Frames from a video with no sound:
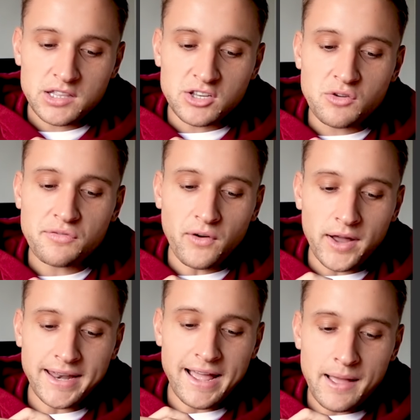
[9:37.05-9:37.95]
did you
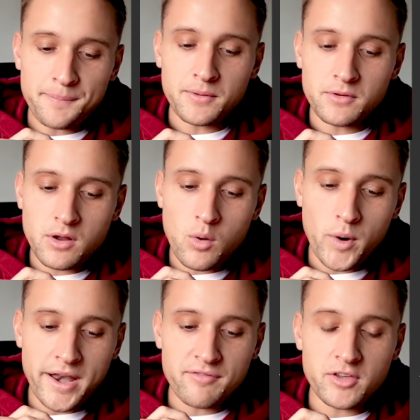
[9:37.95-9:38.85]
find it happened
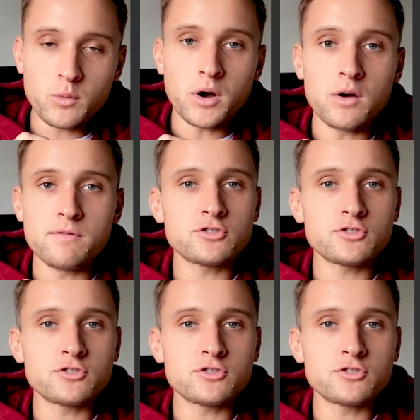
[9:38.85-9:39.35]
whenever you were over